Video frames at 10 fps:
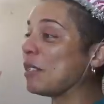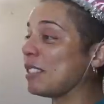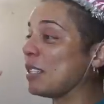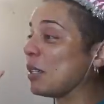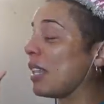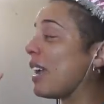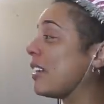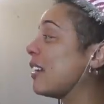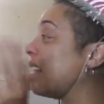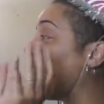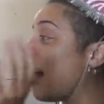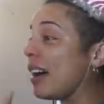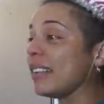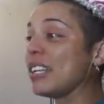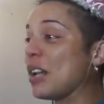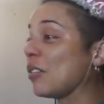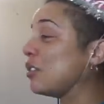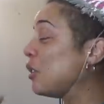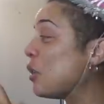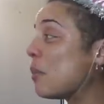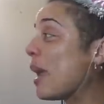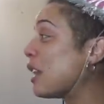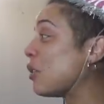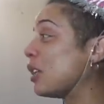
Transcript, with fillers: to see you later on, you know, Zoom and or